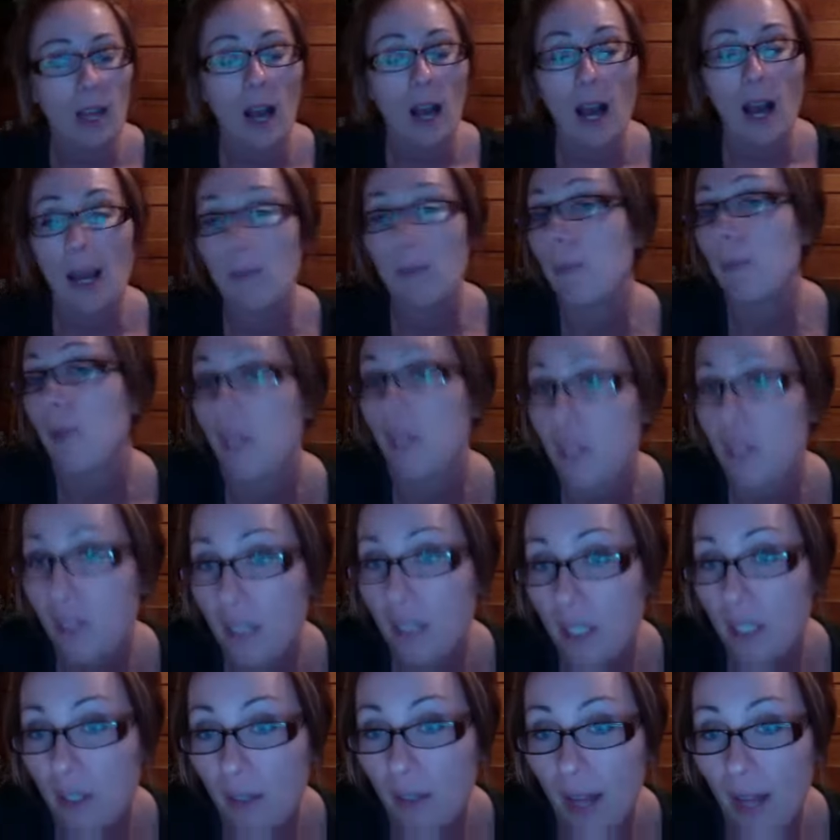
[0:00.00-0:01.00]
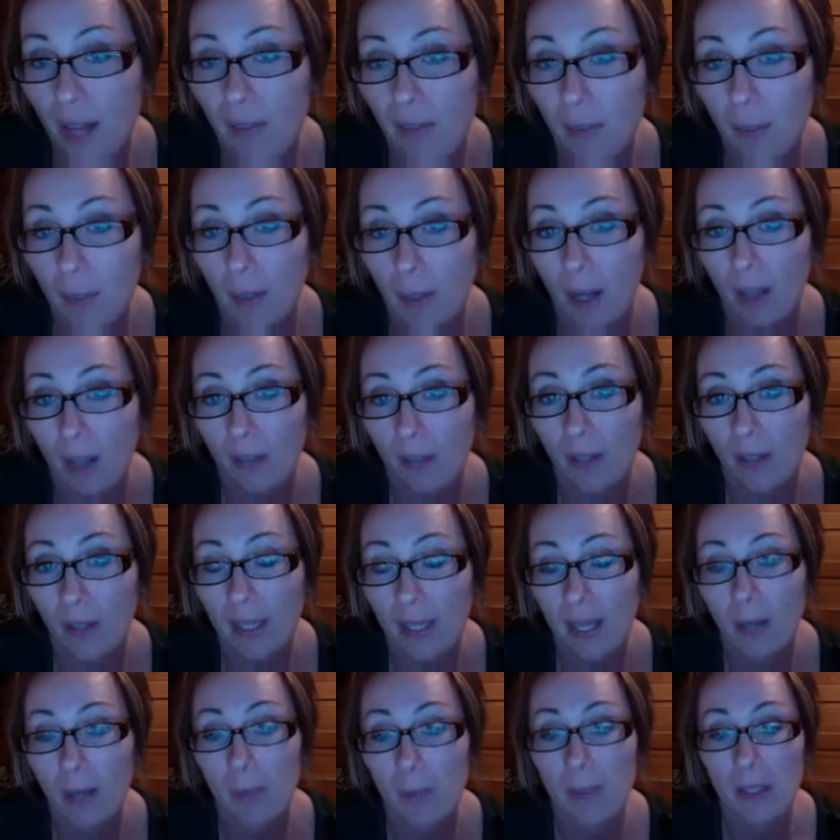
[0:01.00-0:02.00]
I personally don't have a blog right
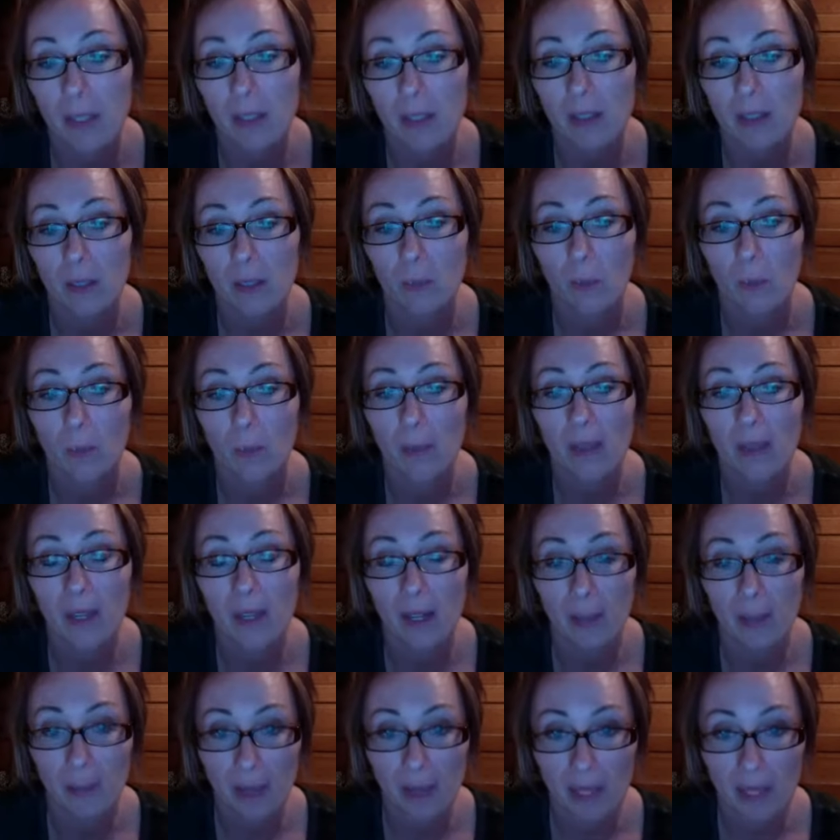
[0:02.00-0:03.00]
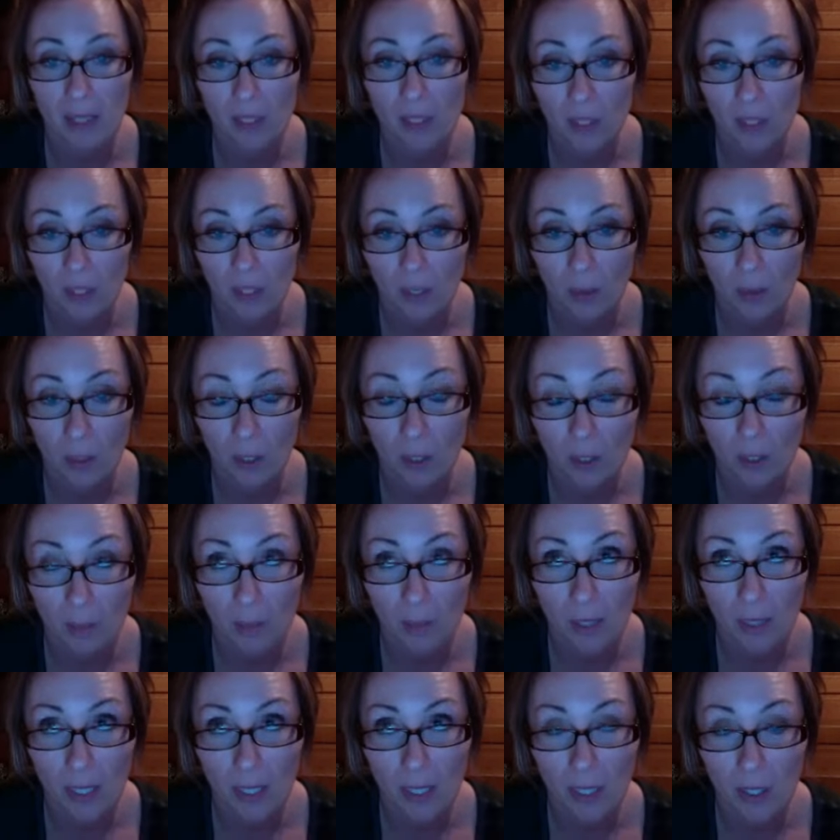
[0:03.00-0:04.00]
now because the woman that I paid to good
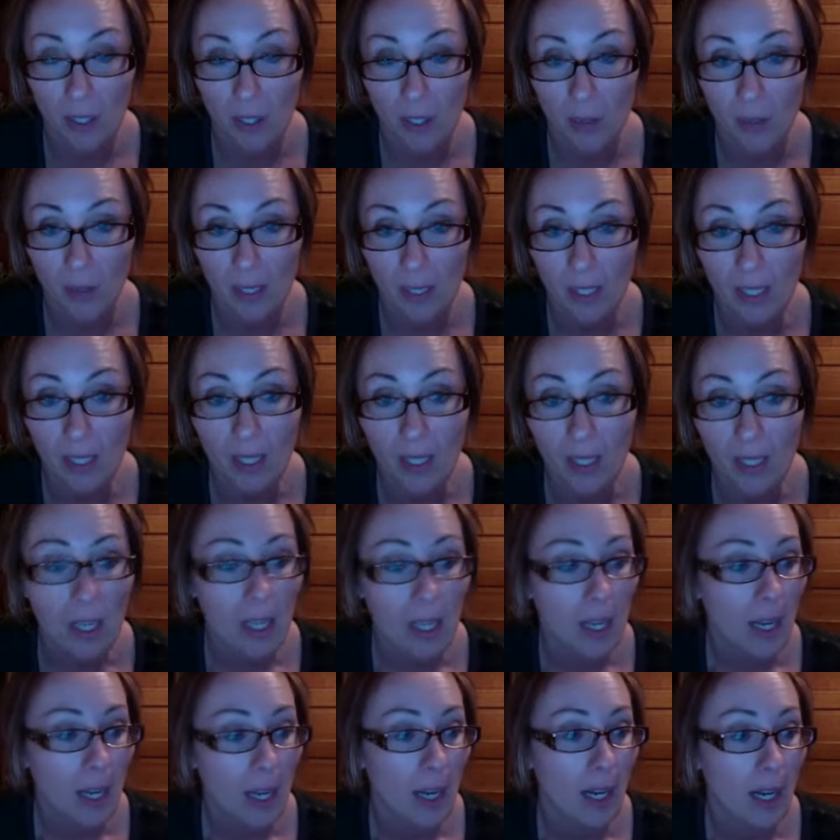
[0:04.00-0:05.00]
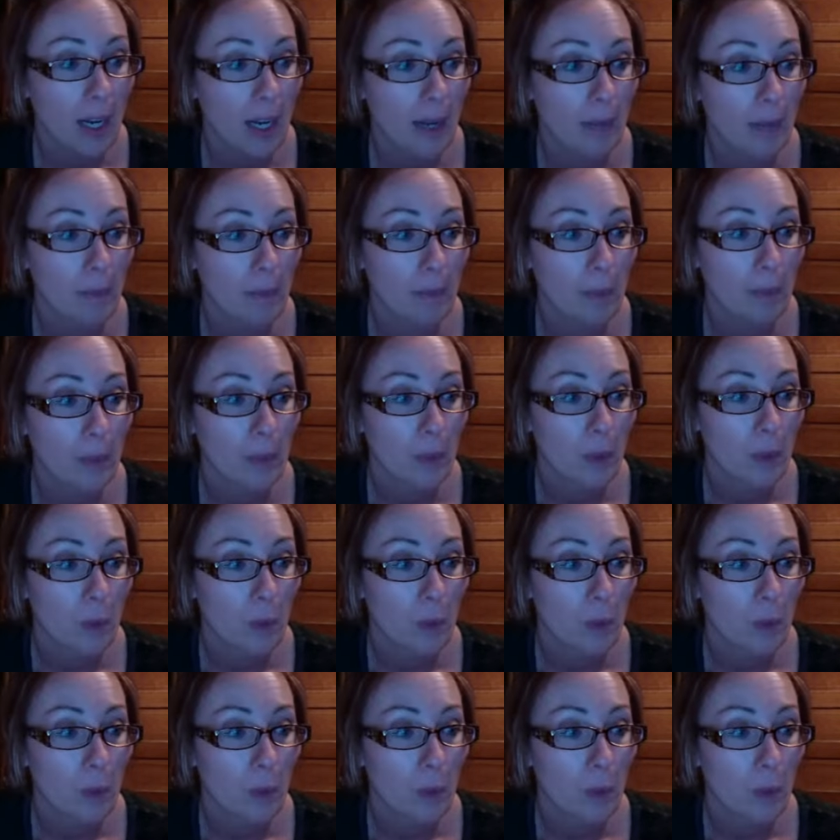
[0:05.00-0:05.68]
money to do it um,